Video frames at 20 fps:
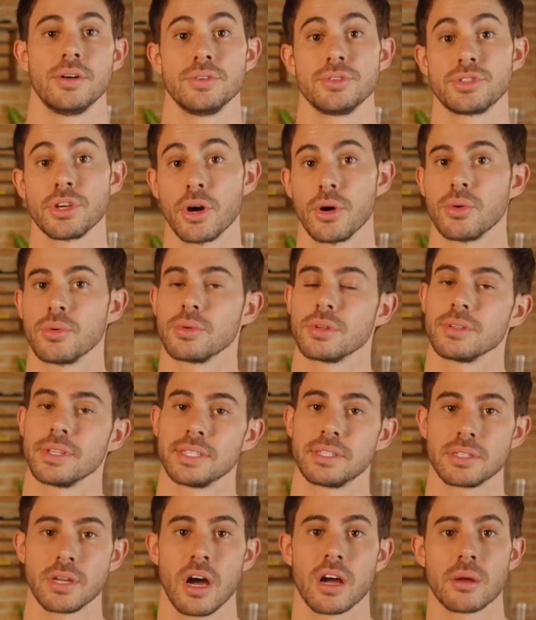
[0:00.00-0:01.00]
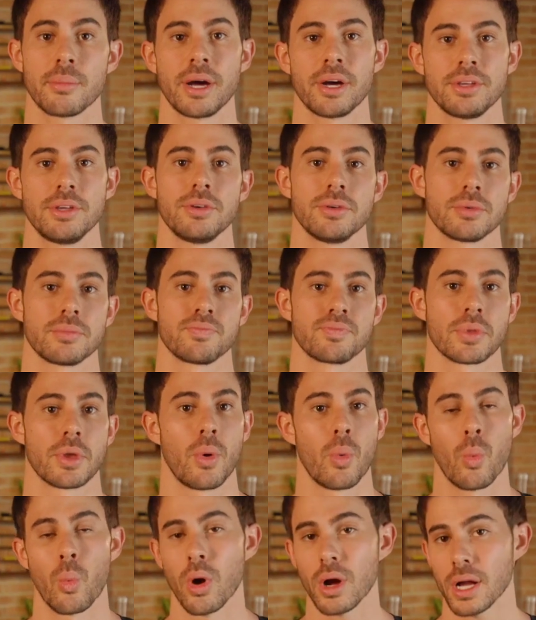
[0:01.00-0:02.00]
So let's talk about you.
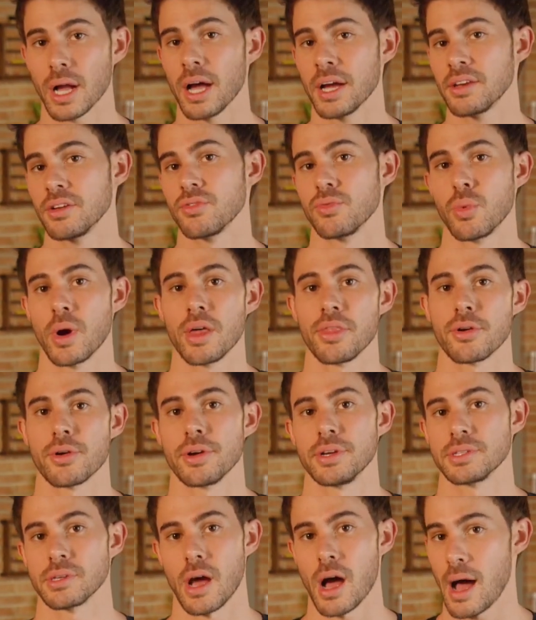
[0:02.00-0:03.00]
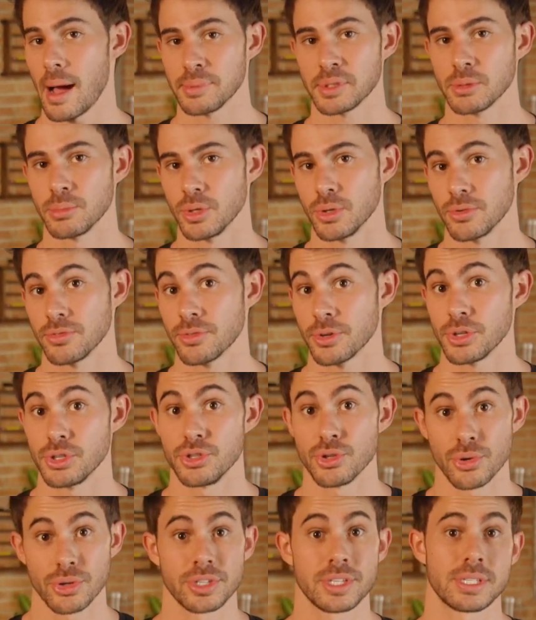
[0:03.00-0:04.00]
What kind of weather is optimal for
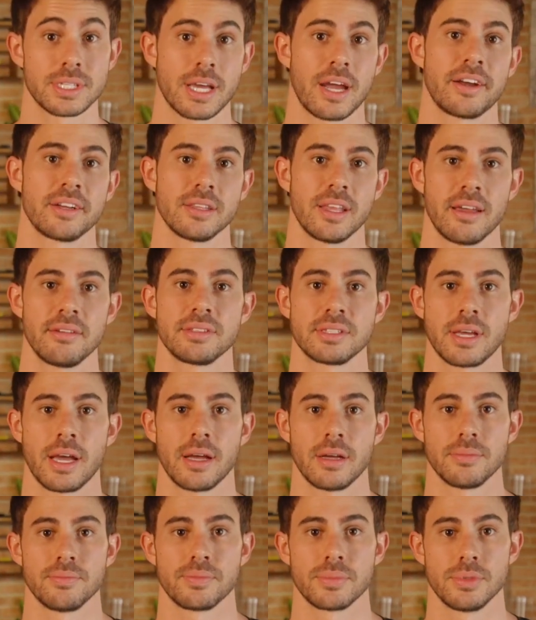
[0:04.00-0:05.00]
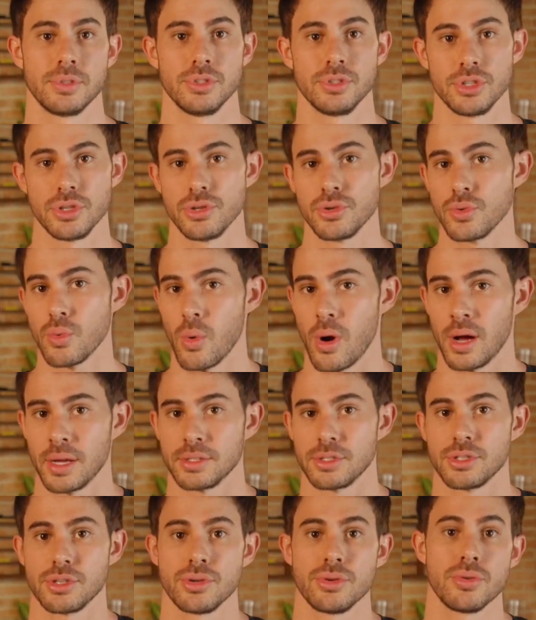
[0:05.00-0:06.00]
your desired lifestyle? Do you
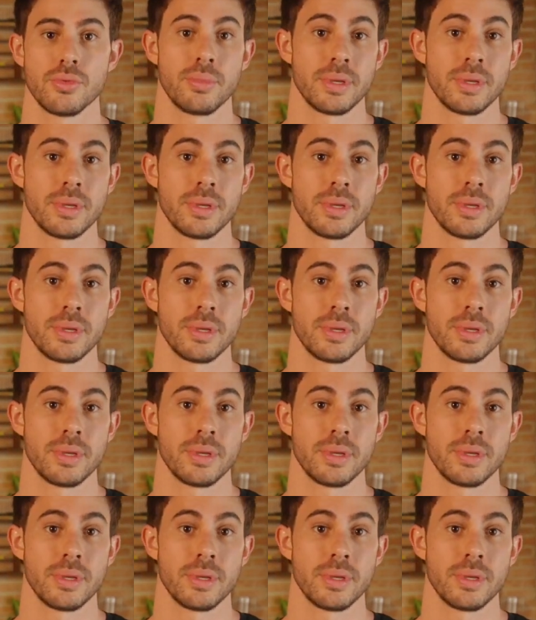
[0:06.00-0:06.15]
want to